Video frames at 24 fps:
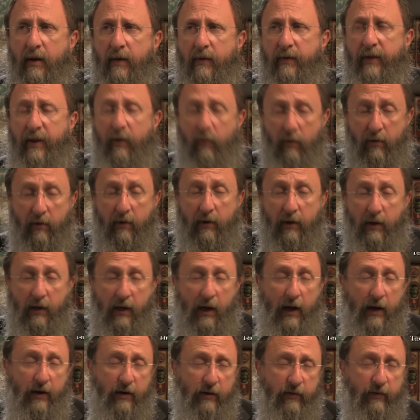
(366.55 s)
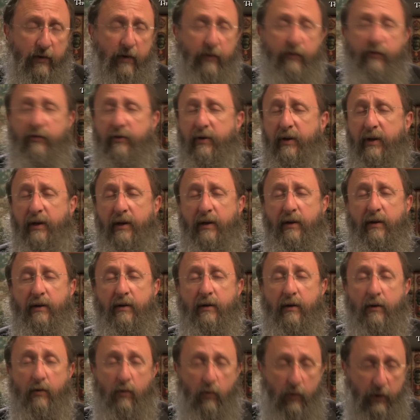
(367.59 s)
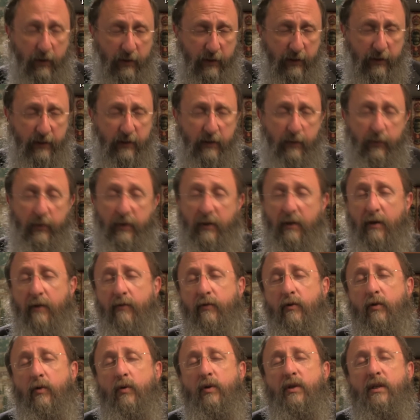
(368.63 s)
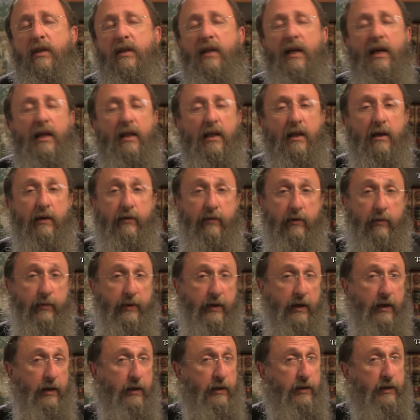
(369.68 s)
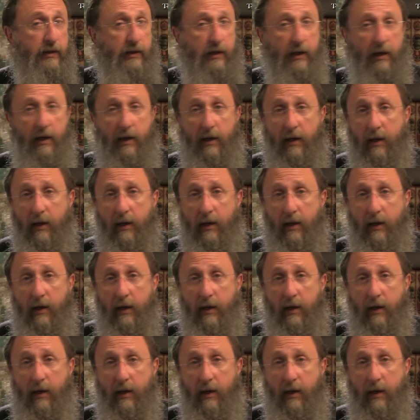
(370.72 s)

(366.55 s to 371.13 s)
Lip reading: they were kind of afraid, according to this opinion, of losing that level, because